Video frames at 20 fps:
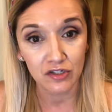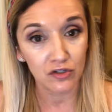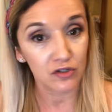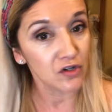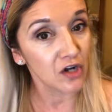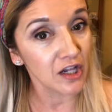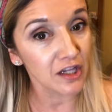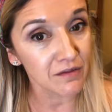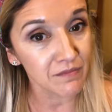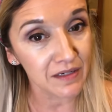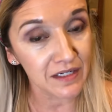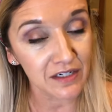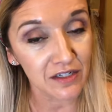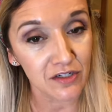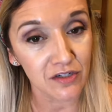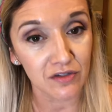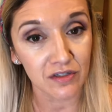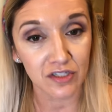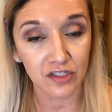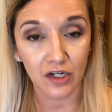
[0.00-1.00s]
You're calling me to
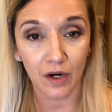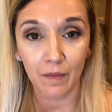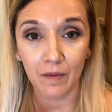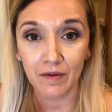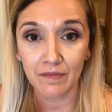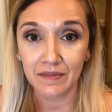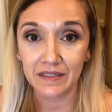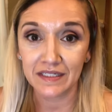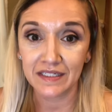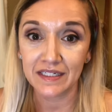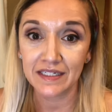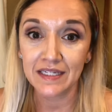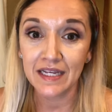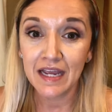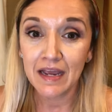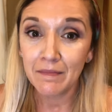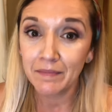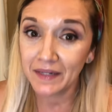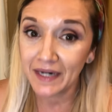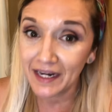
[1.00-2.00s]
do this R1 business,
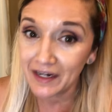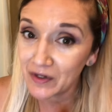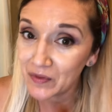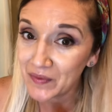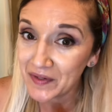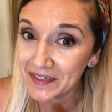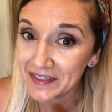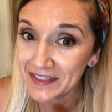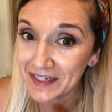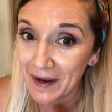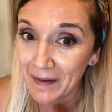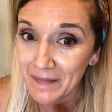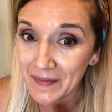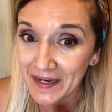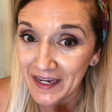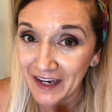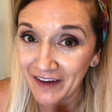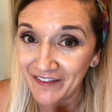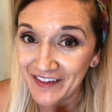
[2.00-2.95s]
but I don't want to stop being